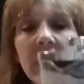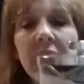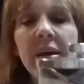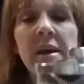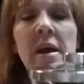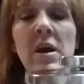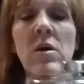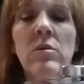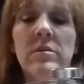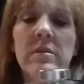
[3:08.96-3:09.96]
Okay,
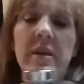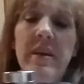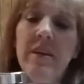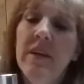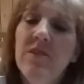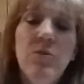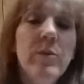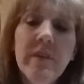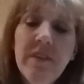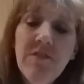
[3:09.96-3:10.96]
it's
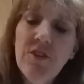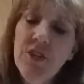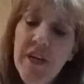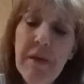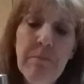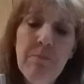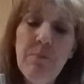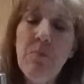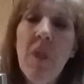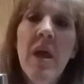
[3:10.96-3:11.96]
really sturdy.
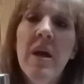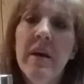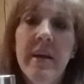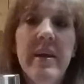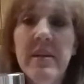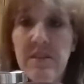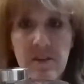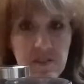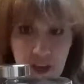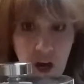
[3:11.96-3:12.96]
It
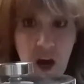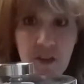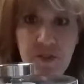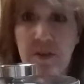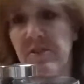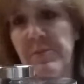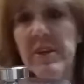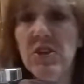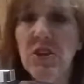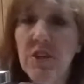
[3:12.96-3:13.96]
does get hot though, so
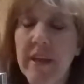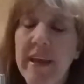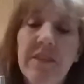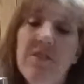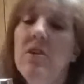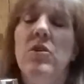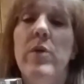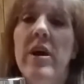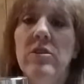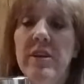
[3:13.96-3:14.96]
make sure kids aren't
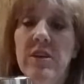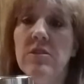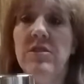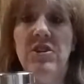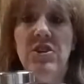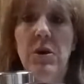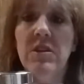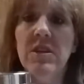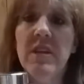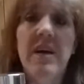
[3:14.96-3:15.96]
around or you don't touch it
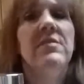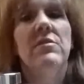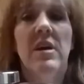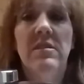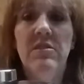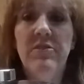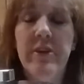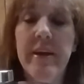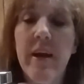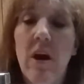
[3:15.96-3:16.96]
on the glass. The glass is
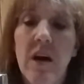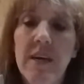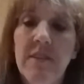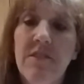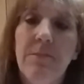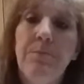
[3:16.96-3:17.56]
very hot.